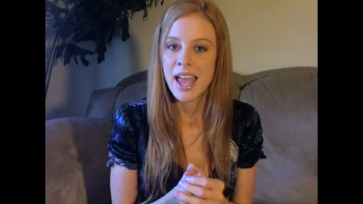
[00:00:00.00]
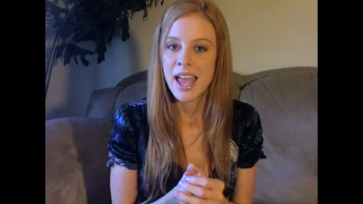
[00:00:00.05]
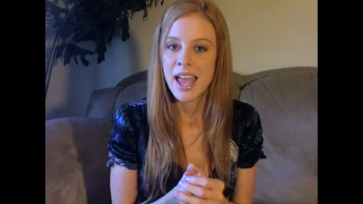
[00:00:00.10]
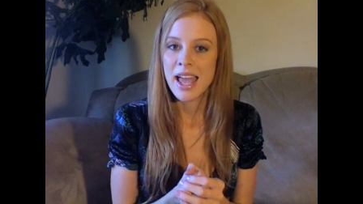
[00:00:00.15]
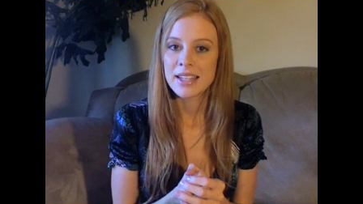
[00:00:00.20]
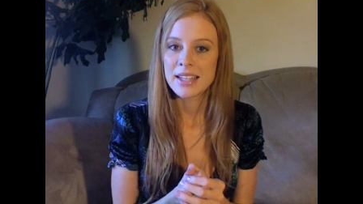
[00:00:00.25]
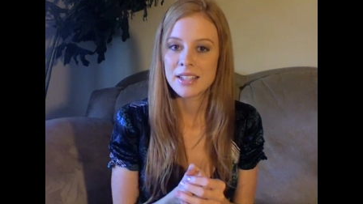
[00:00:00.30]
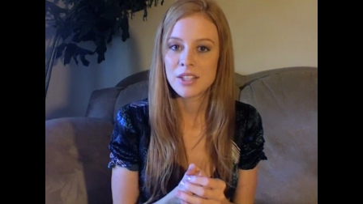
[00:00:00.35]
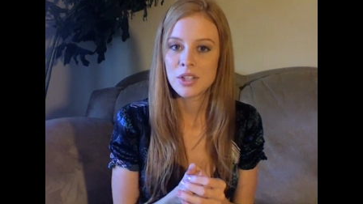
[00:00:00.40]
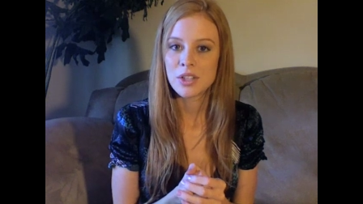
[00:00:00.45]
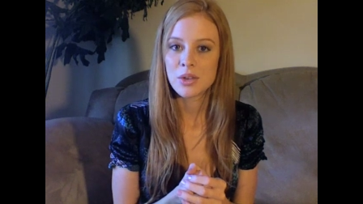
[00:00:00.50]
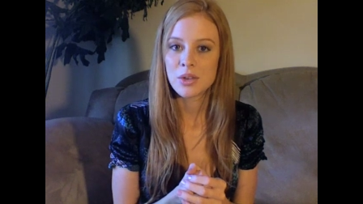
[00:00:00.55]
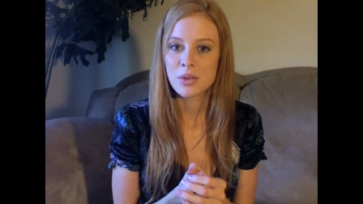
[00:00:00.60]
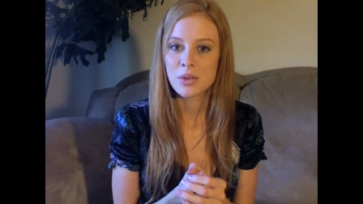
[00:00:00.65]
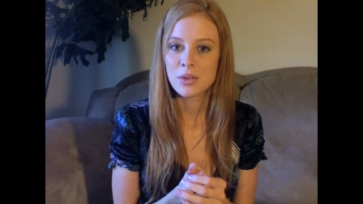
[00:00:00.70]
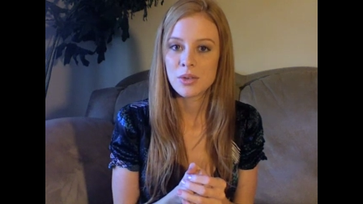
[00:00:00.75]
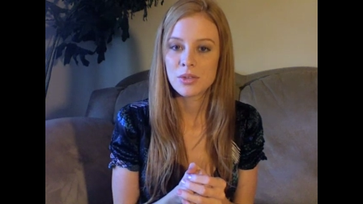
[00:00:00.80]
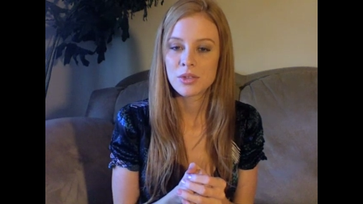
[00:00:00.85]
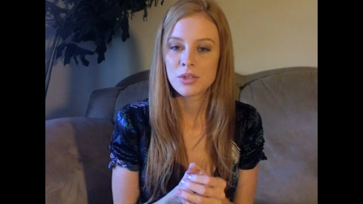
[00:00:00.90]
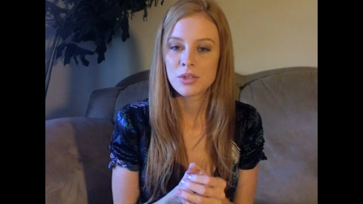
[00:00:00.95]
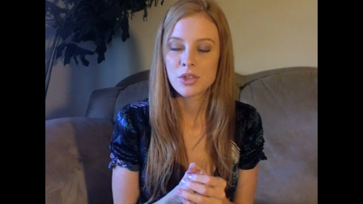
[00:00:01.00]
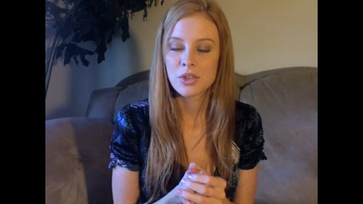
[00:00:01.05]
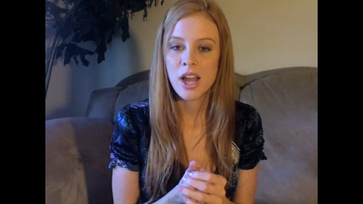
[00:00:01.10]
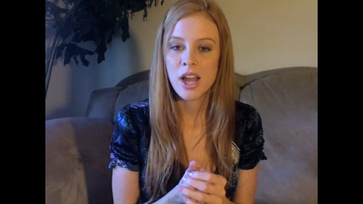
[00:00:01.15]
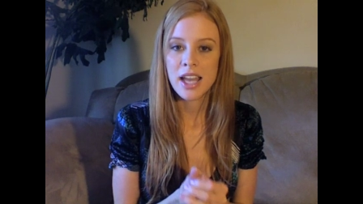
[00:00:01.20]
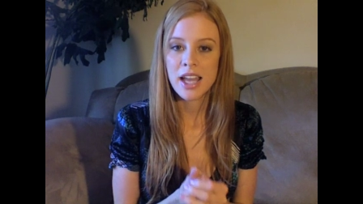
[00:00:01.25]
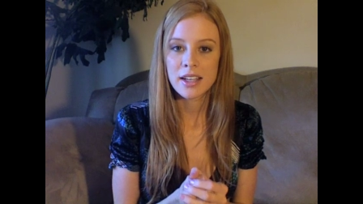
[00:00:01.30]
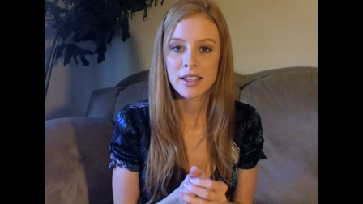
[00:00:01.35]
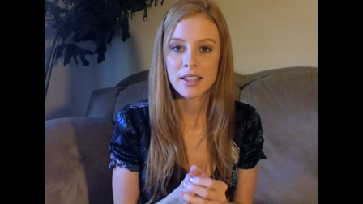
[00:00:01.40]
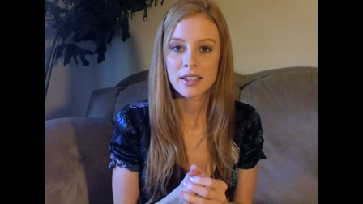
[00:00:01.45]
and to
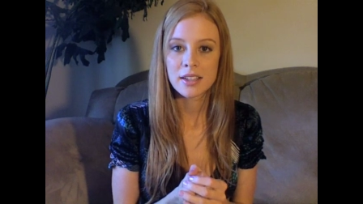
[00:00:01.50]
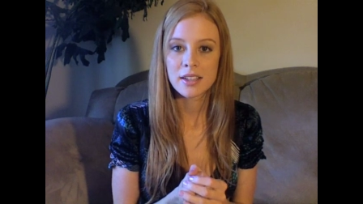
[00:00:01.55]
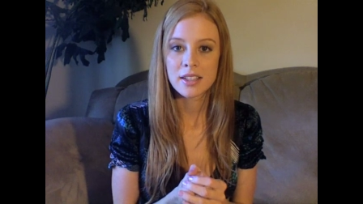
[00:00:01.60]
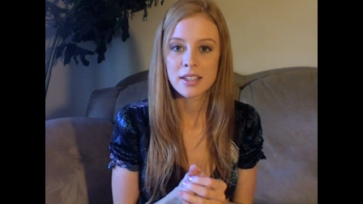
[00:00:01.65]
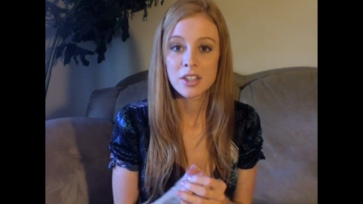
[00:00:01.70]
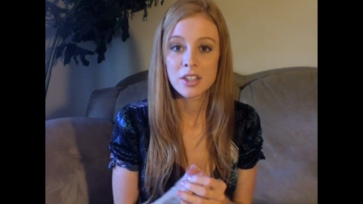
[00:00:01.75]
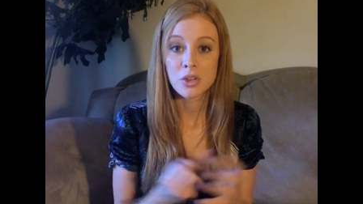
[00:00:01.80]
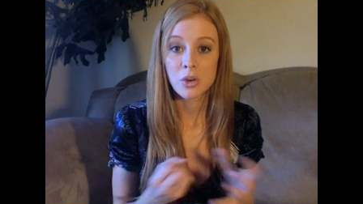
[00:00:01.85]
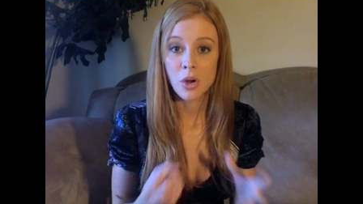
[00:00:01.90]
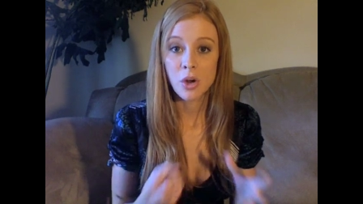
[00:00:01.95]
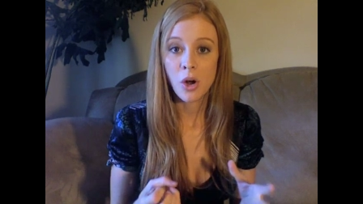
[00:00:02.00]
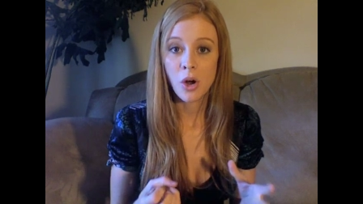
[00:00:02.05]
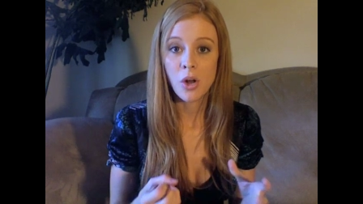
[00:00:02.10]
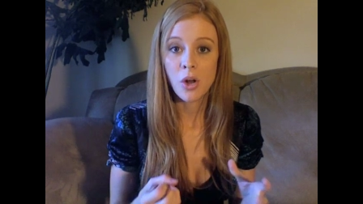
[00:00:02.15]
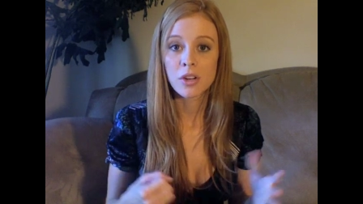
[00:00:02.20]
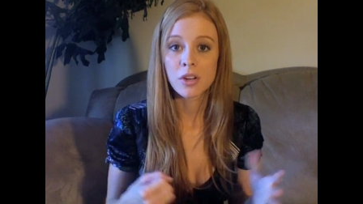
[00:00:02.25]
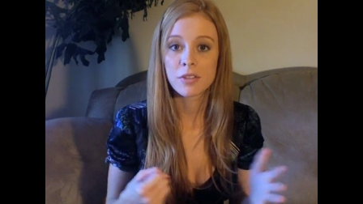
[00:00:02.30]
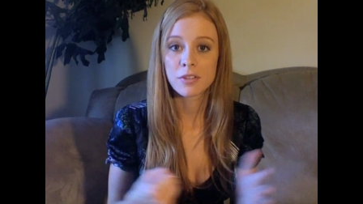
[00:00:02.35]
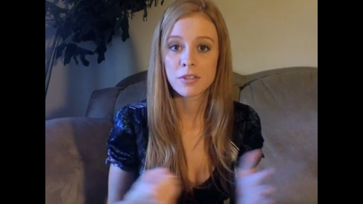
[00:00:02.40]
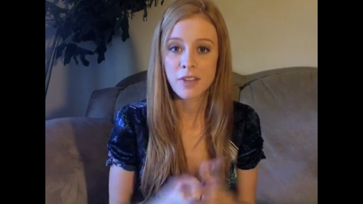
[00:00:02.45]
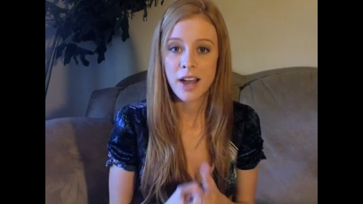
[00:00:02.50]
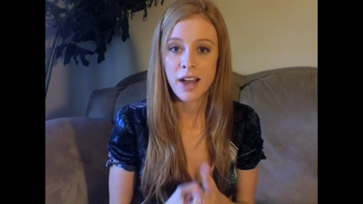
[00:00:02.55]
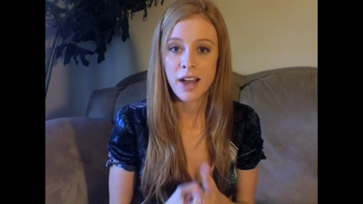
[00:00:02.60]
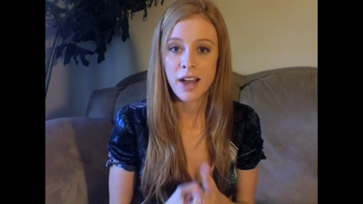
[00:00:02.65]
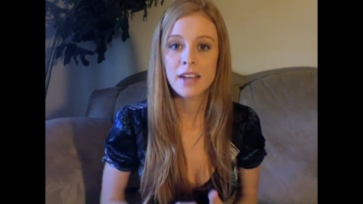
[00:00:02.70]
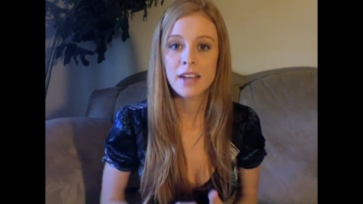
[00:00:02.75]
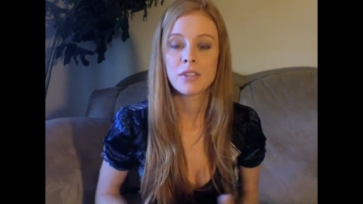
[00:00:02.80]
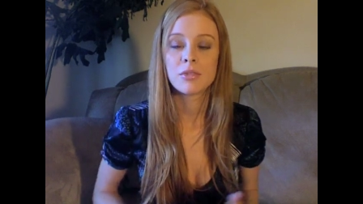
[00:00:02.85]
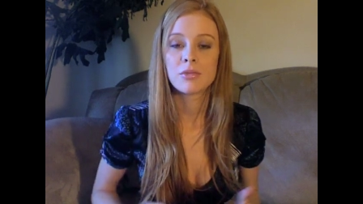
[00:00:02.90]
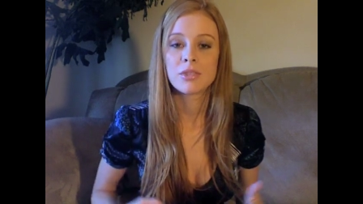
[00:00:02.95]
try to control or
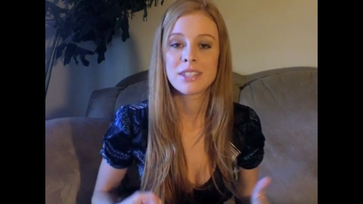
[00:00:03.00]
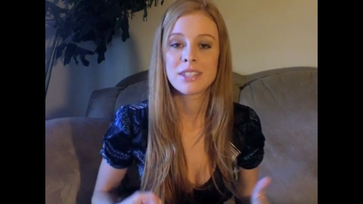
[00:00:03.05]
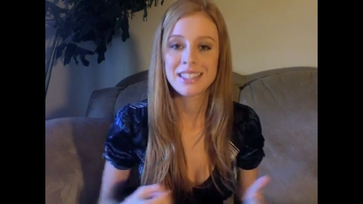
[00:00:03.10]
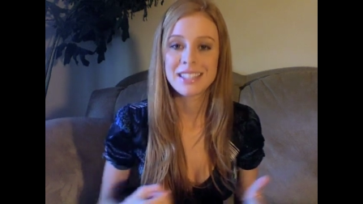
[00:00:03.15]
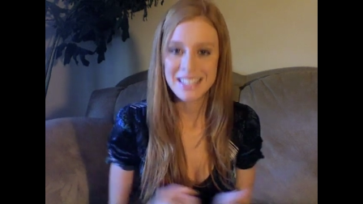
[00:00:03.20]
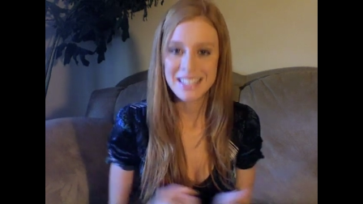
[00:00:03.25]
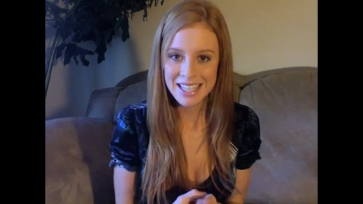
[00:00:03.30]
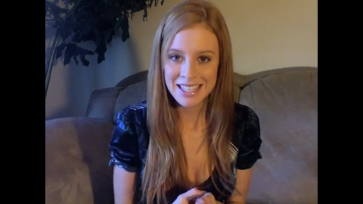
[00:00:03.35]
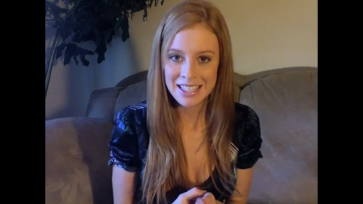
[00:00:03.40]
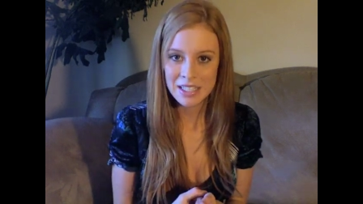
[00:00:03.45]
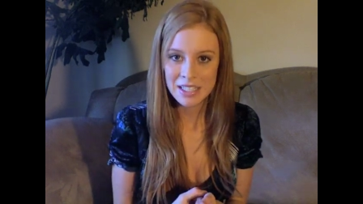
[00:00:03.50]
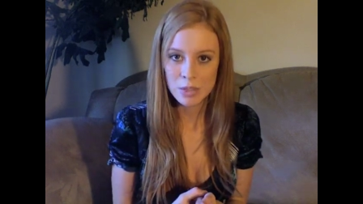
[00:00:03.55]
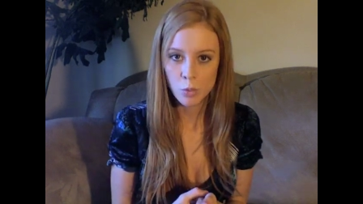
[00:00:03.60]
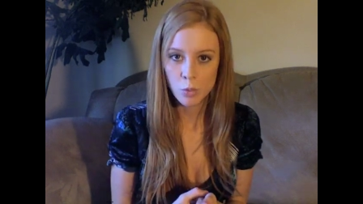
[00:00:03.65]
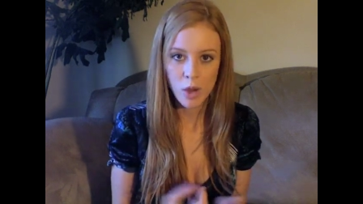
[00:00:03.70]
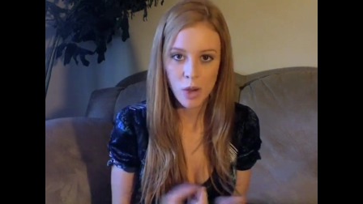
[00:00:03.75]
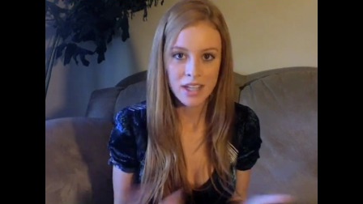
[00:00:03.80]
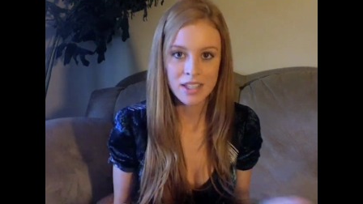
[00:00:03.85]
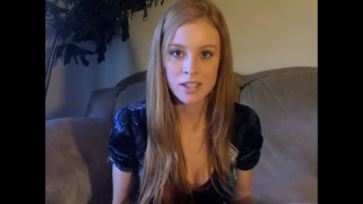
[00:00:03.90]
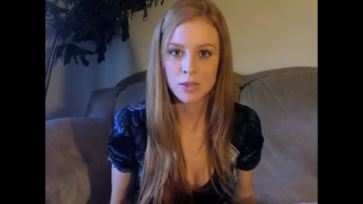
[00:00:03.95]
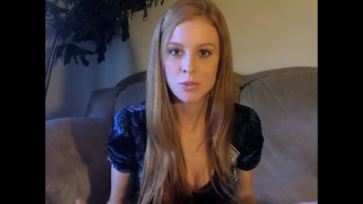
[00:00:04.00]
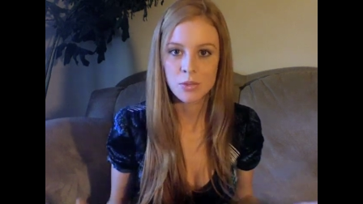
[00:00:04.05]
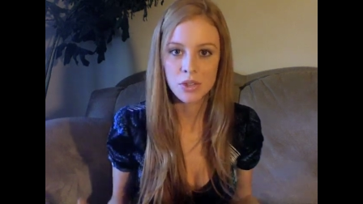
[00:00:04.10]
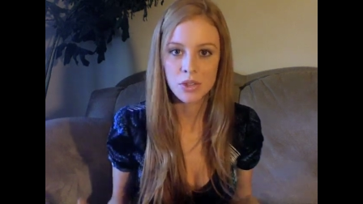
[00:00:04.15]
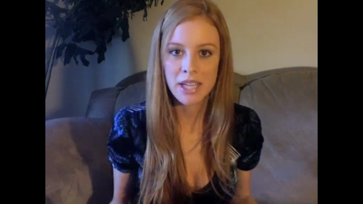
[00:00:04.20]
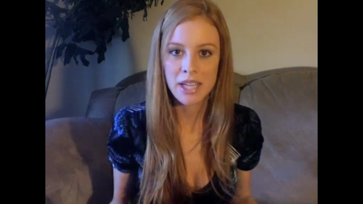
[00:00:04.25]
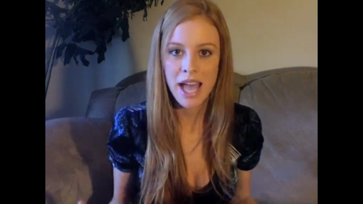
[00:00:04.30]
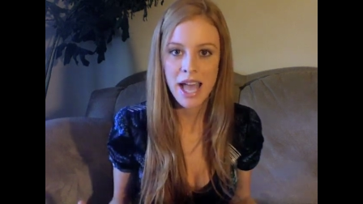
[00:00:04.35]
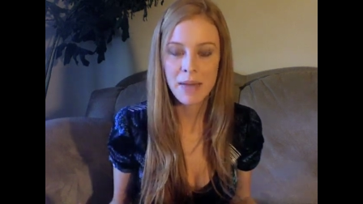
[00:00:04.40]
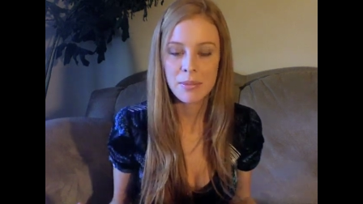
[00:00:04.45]
fight and resist what is
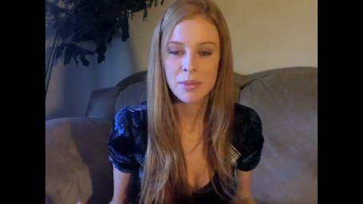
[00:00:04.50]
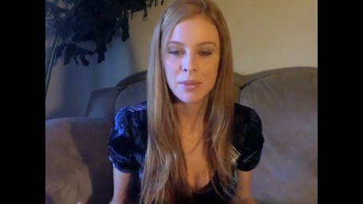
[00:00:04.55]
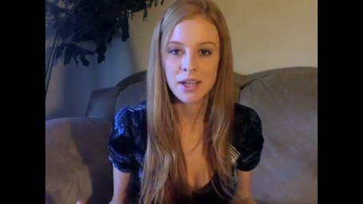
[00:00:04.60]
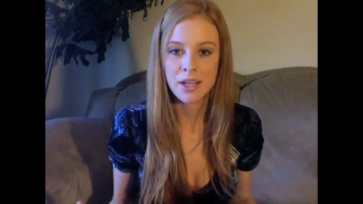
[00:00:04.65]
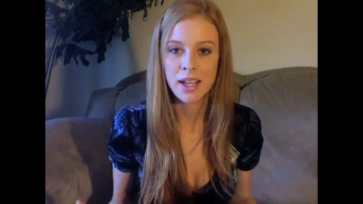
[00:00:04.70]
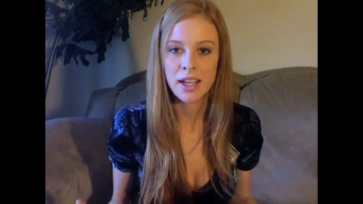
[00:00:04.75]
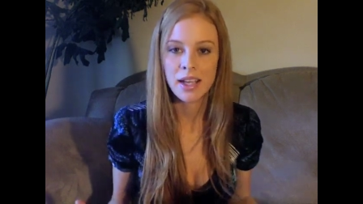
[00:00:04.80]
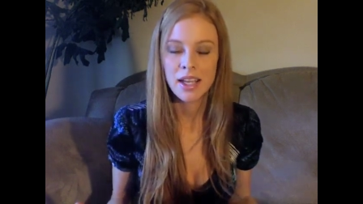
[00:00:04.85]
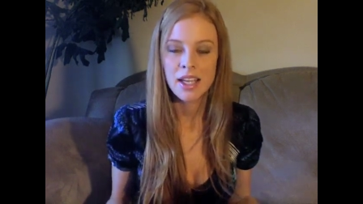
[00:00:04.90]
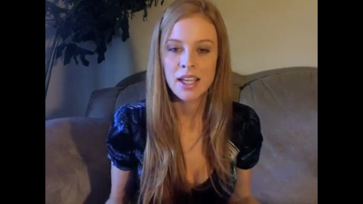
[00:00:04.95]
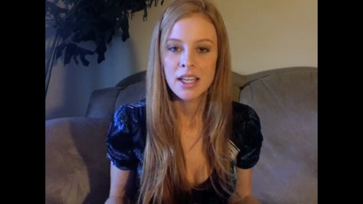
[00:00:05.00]
really happening.